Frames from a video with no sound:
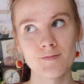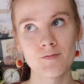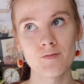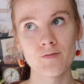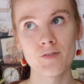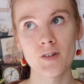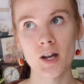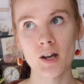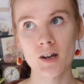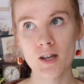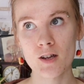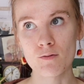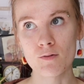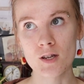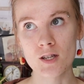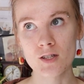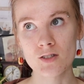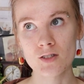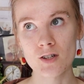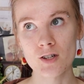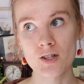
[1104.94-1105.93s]
very
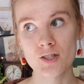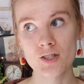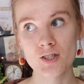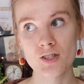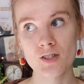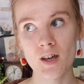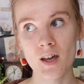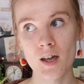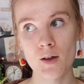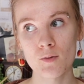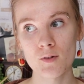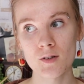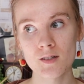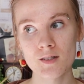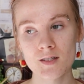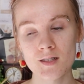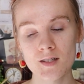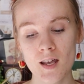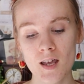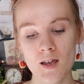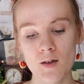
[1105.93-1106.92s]
researched, I
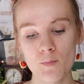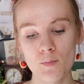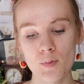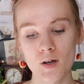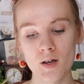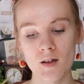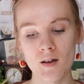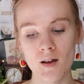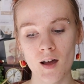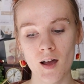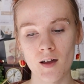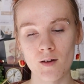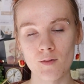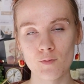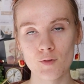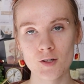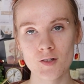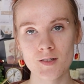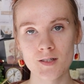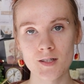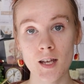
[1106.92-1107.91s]
wouldn't say, but I
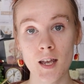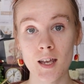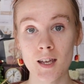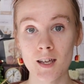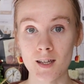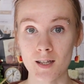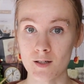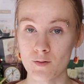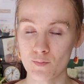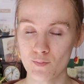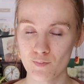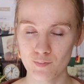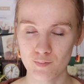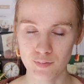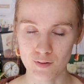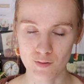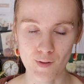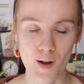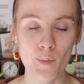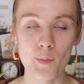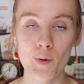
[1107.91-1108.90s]
would say it
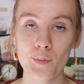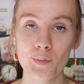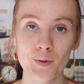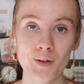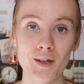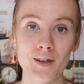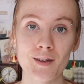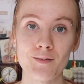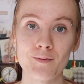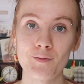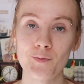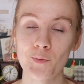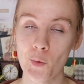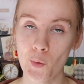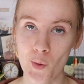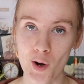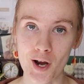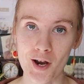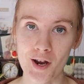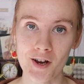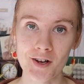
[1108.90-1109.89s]
probably
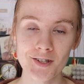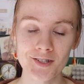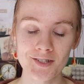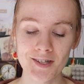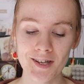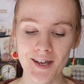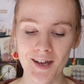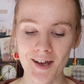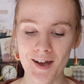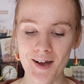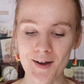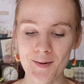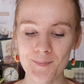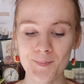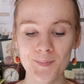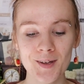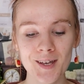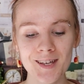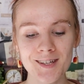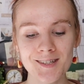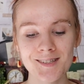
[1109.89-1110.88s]
works,
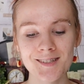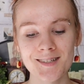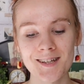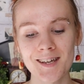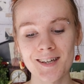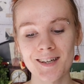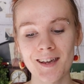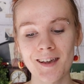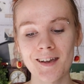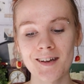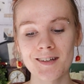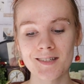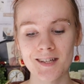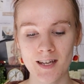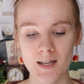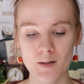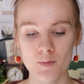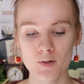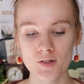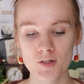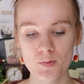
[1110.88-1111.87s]
is taking a
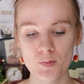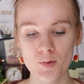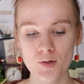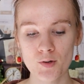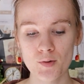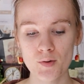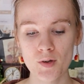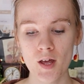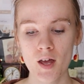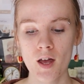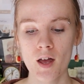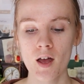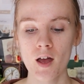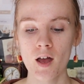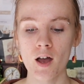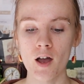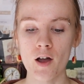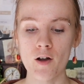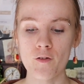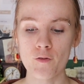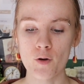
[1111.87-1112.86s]
tablespoon
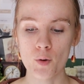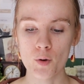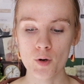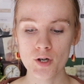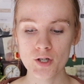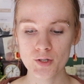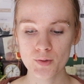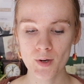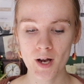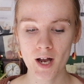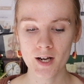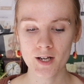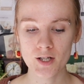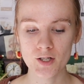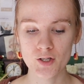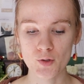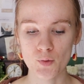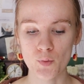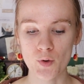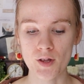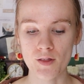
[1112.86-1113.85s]
of
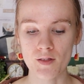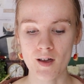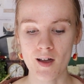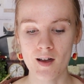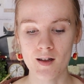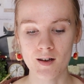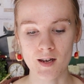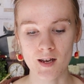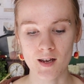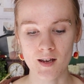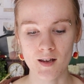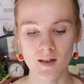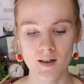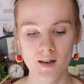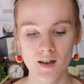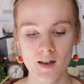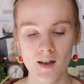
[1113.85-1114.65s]
horseradish with honey.